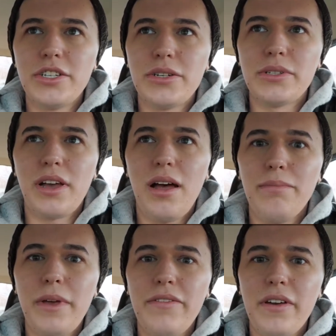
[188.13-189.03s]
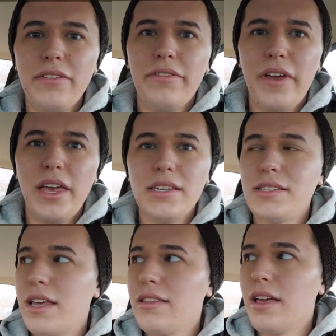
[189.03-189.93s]
and she was like off up in my fucking
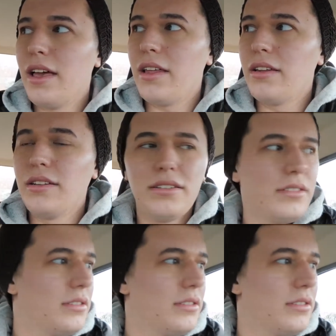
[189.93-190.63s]
face, and then.